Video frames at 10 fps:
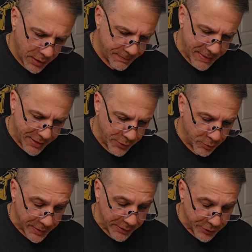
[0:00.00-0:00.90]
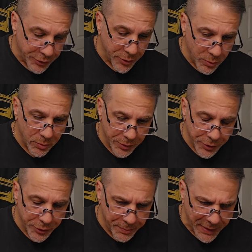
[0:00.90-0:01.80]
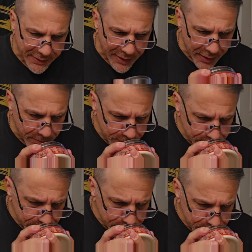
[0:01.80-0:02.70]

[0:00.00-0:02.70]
man, you do pick that up.